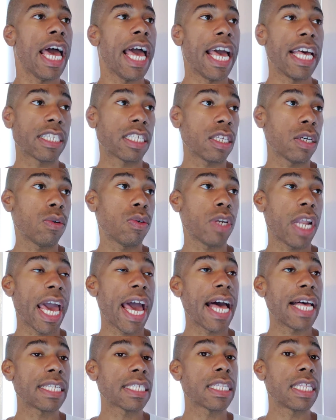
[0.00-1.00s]
as soon
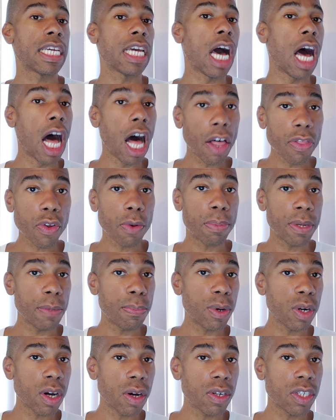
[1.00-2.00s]
as the other
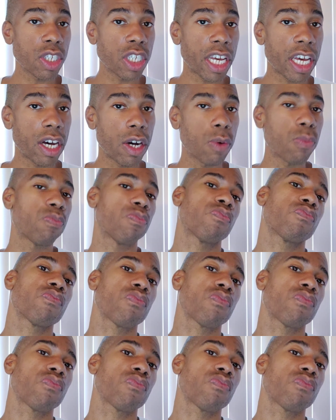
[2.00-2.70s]
people go to jail,